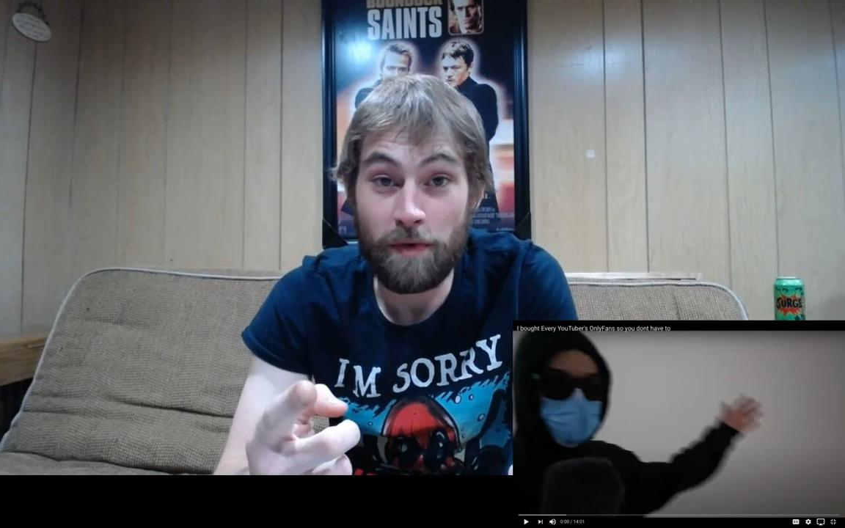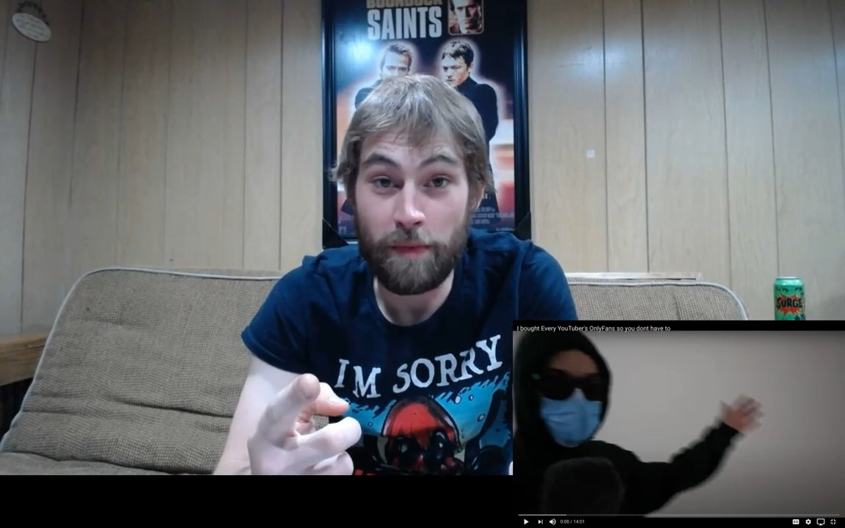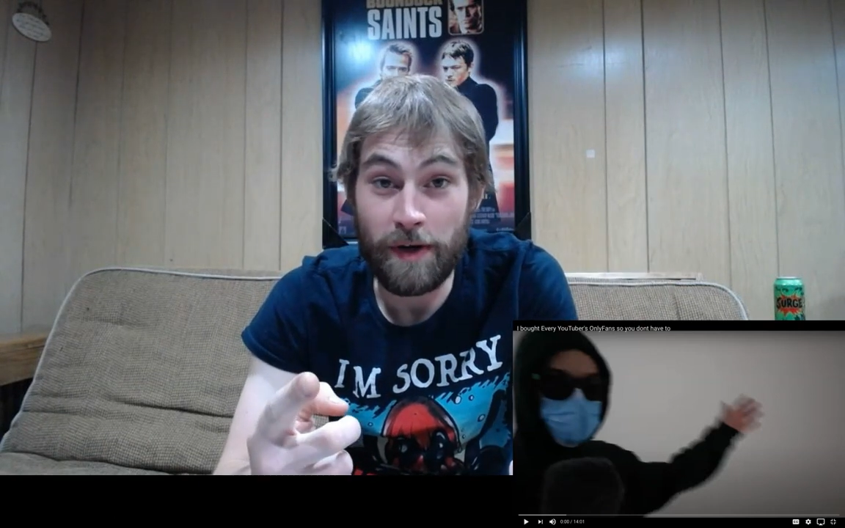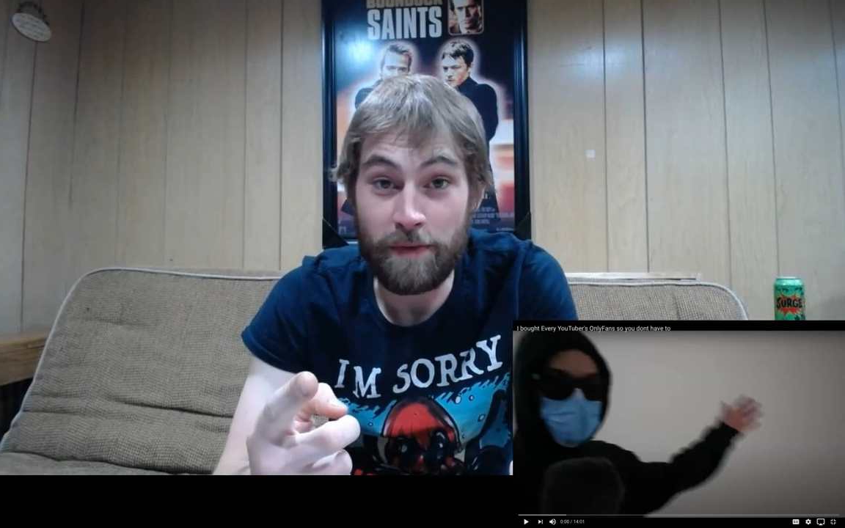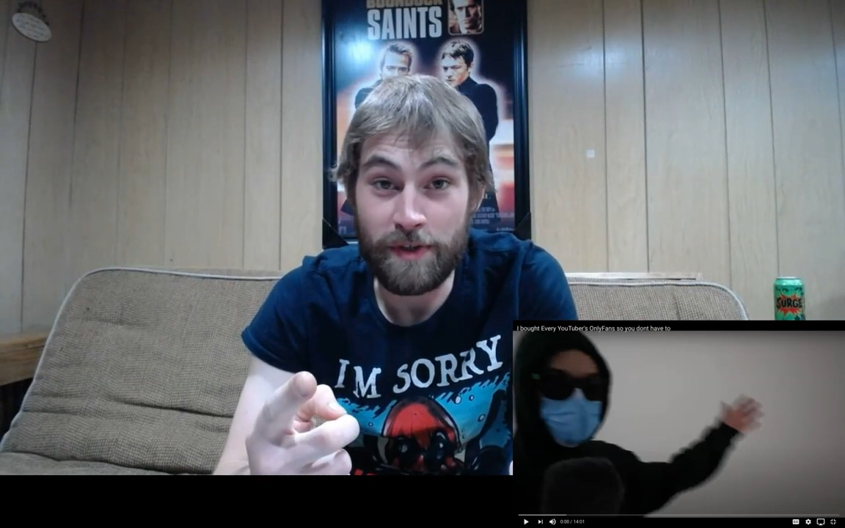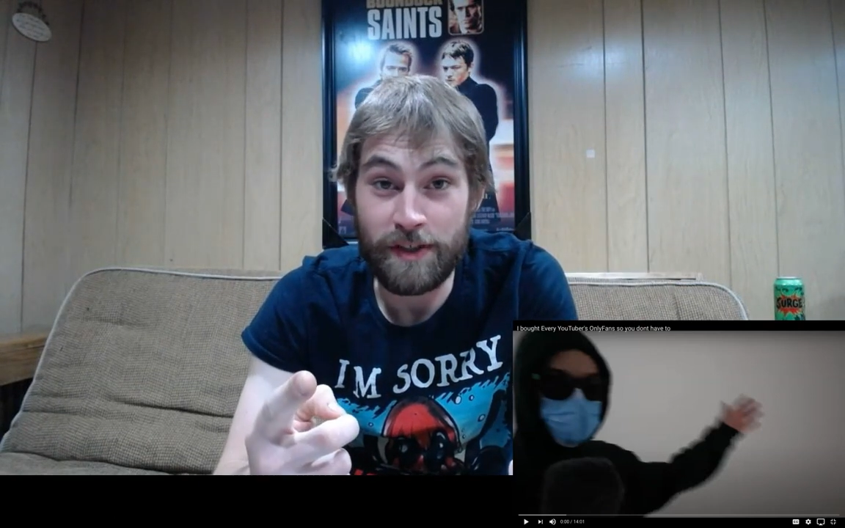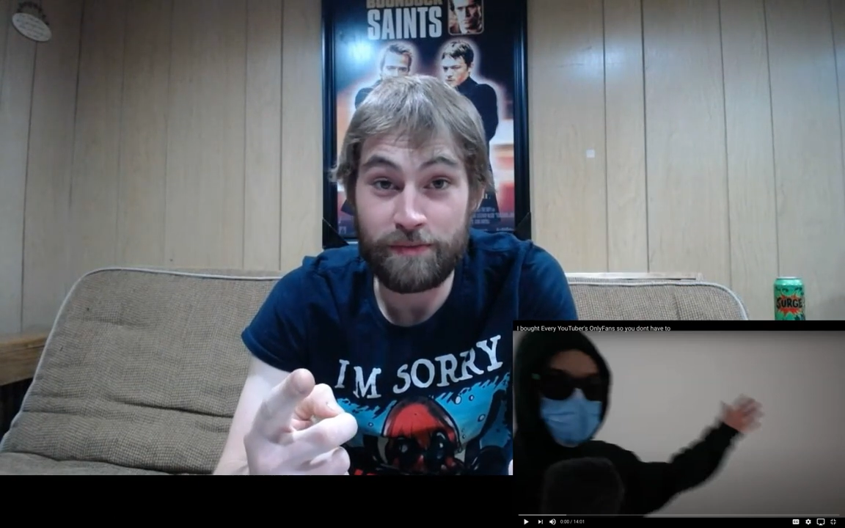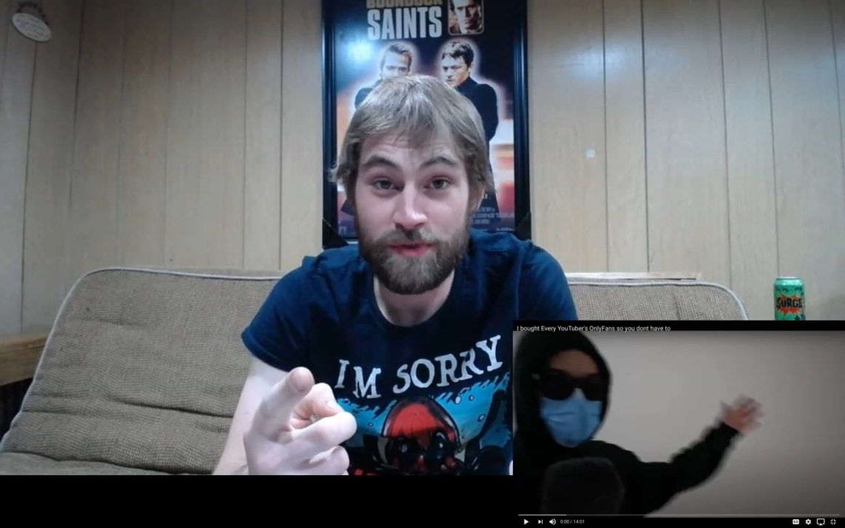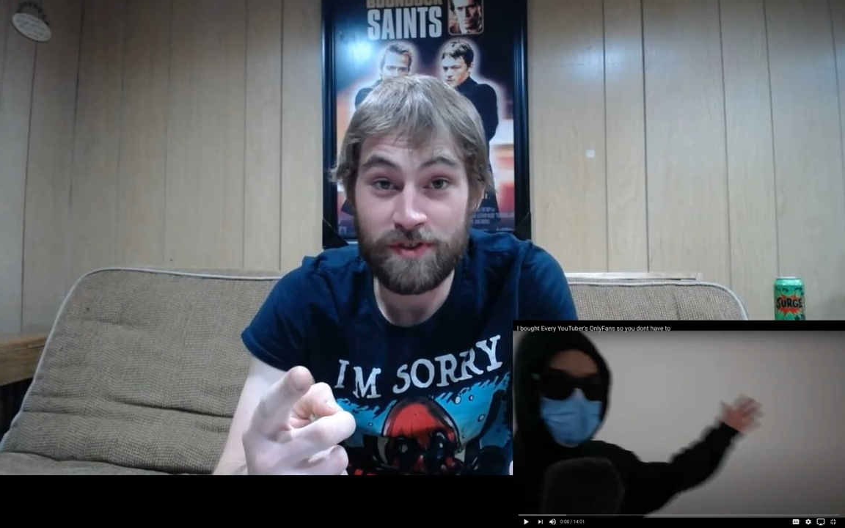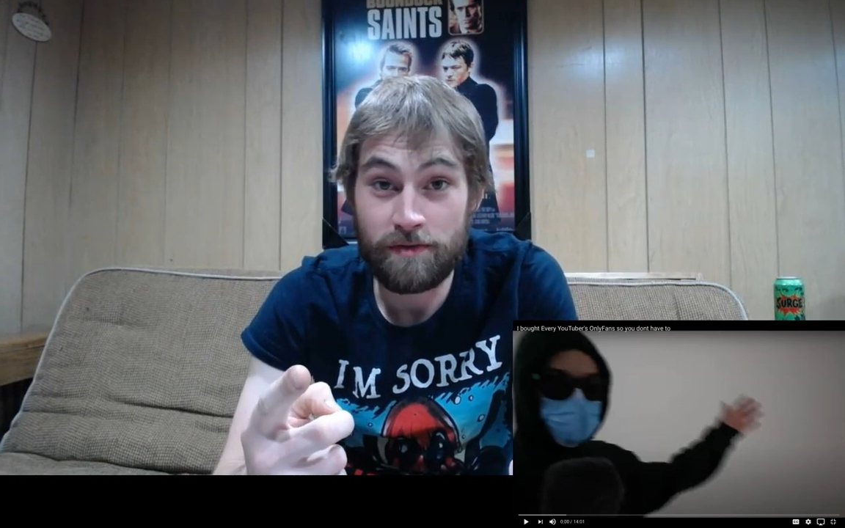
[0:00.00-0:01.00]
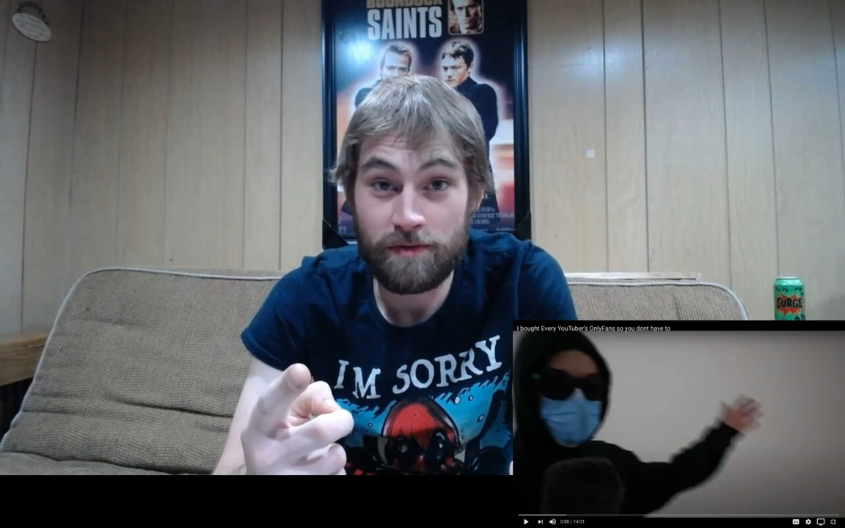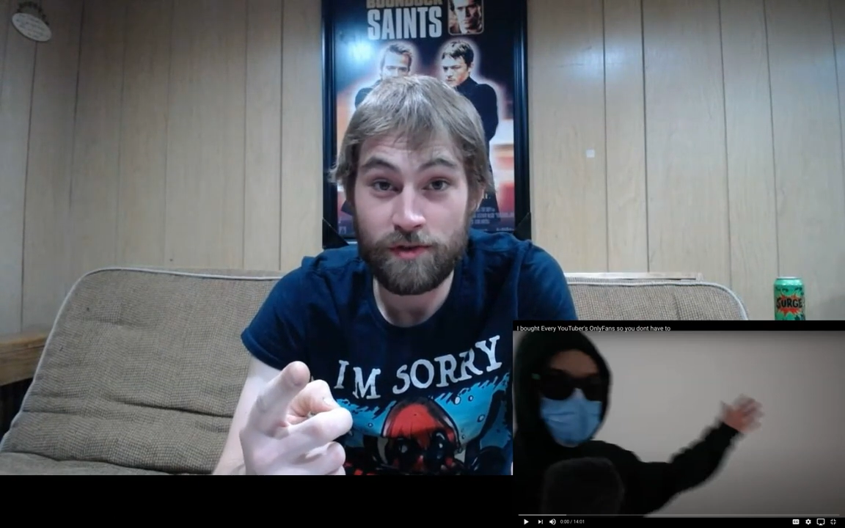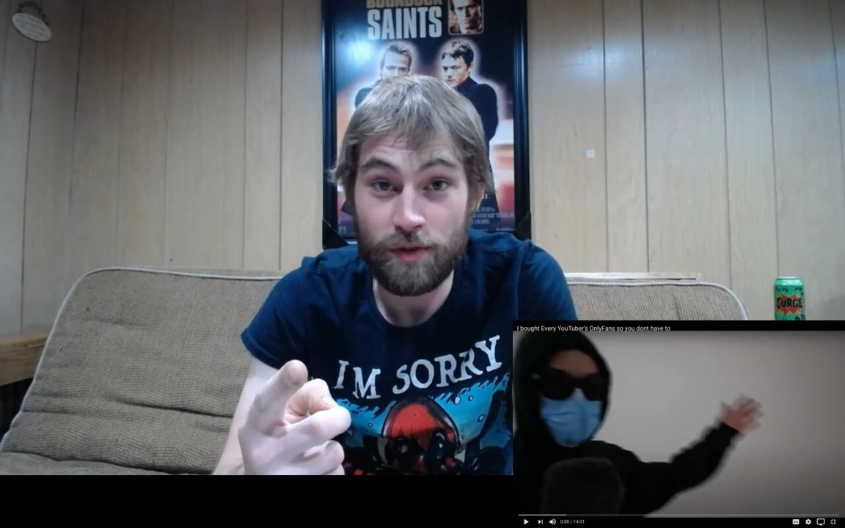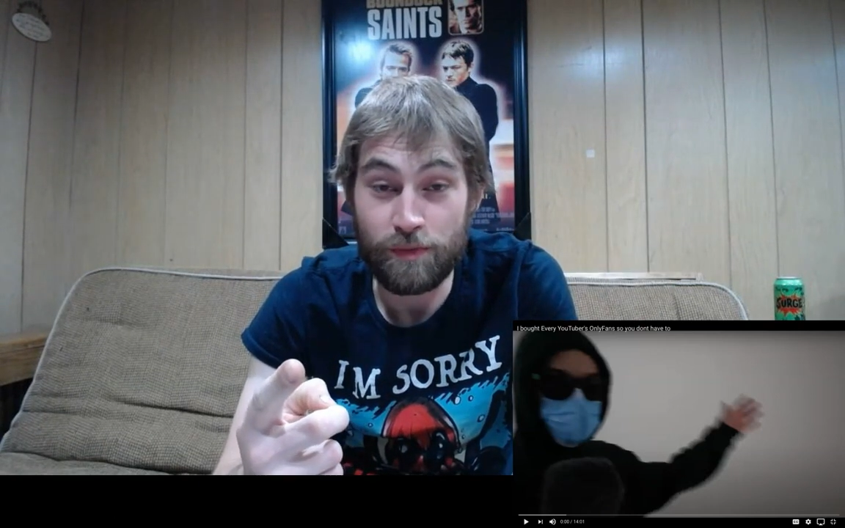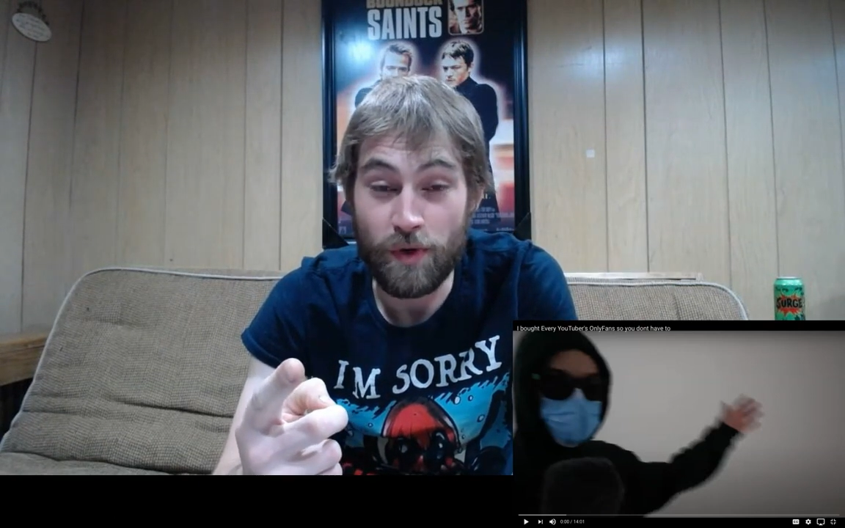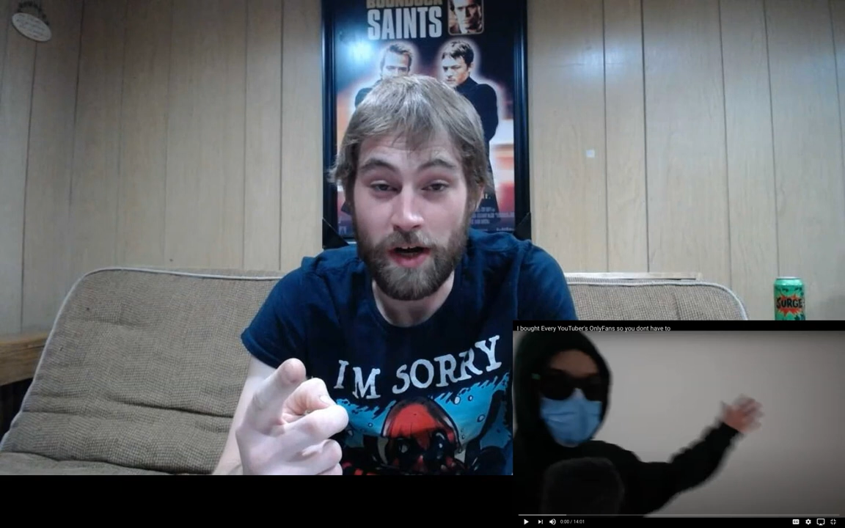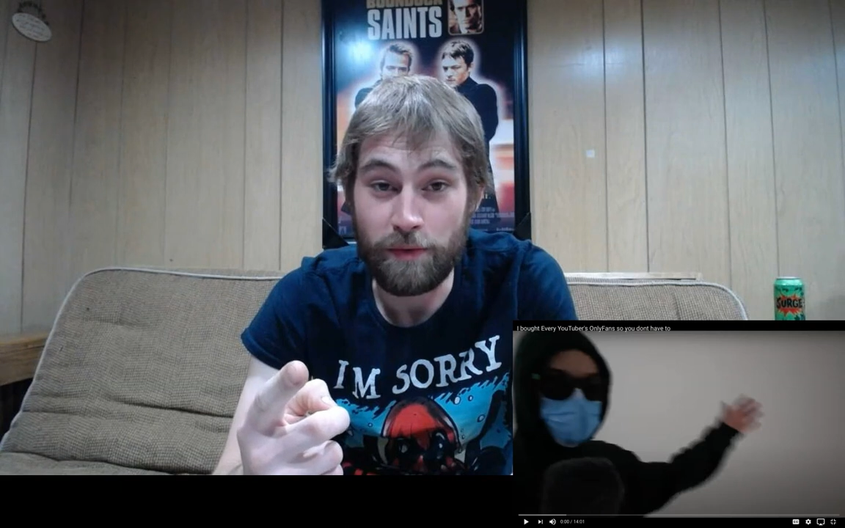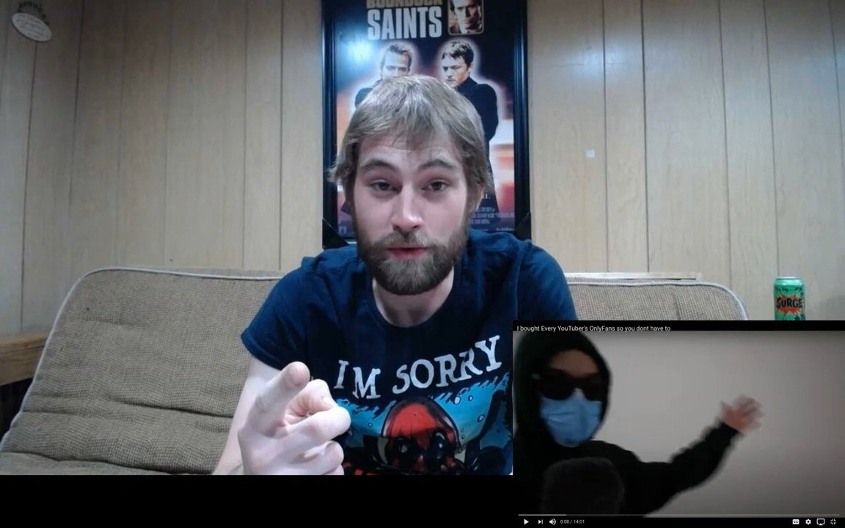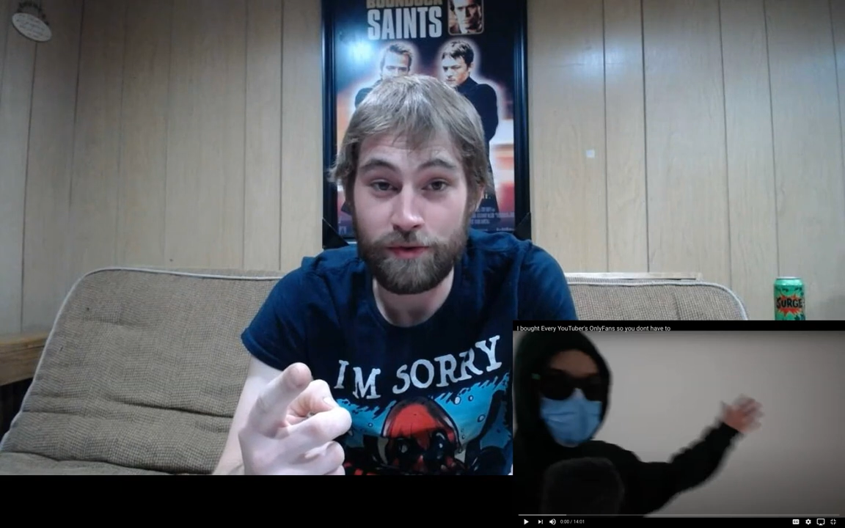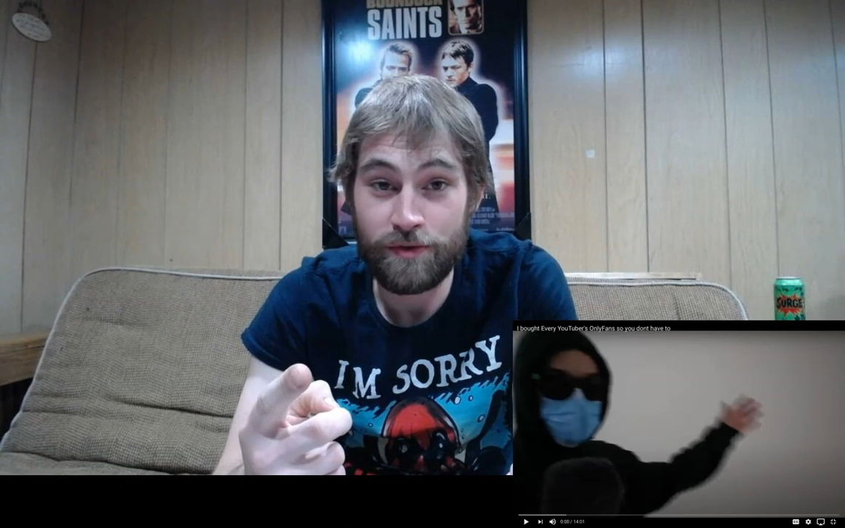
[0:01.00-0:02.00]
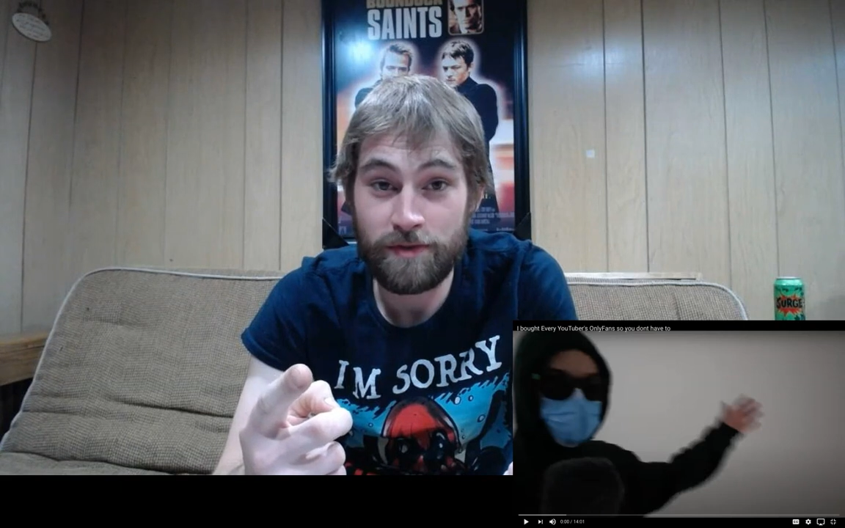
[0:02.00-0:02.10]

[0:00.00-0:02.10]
all my peeps, subscribers,